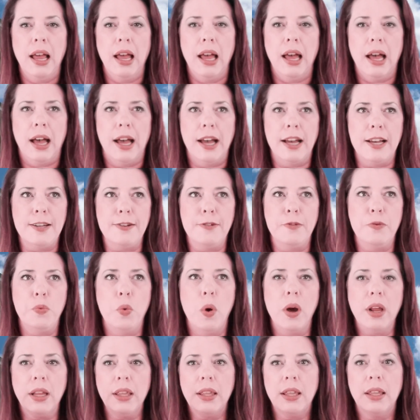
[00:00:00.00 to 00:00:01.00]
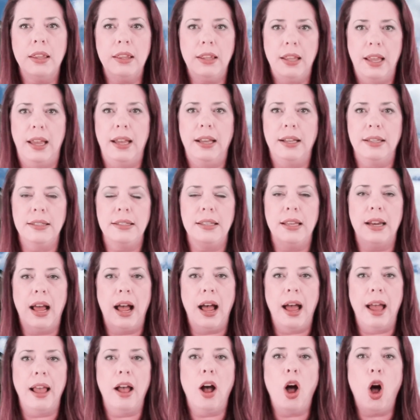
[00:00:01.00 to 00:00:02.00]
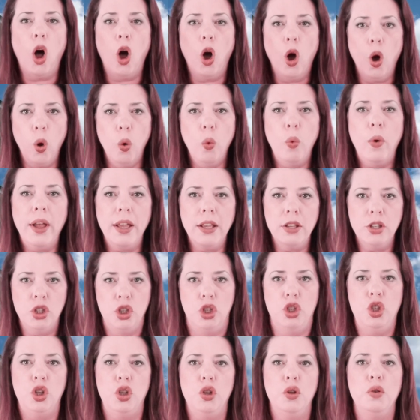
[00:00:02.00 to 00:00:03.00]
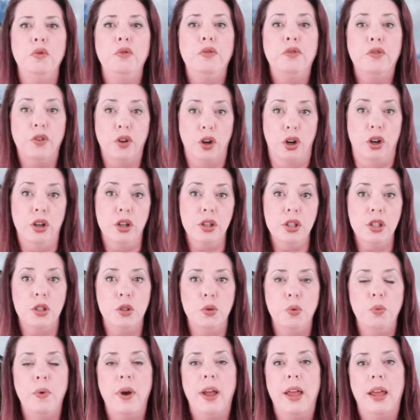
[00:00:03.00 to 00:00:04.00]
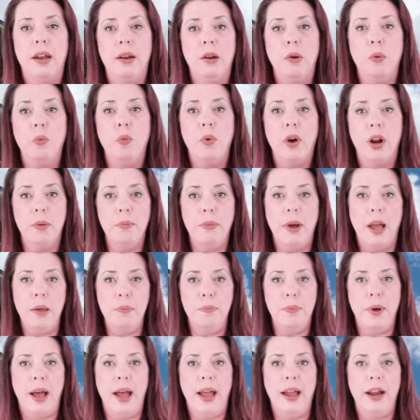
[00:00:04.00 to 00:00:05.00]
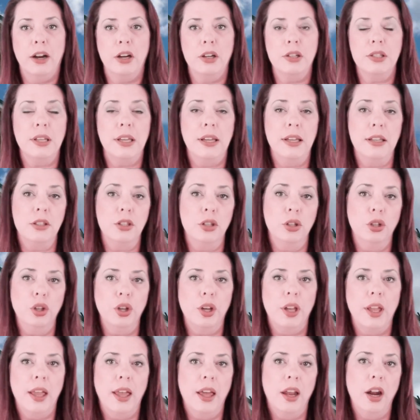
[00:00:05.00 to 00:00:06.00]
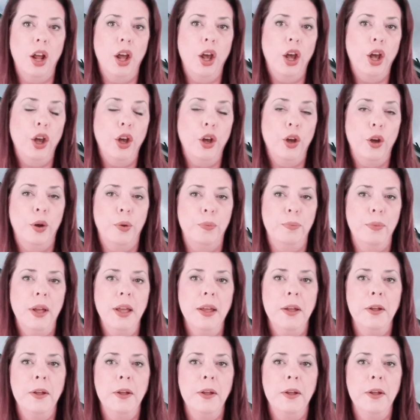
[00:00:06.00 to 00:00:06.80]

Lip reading: One of the things that I always do first when one of my buyers is looking at a home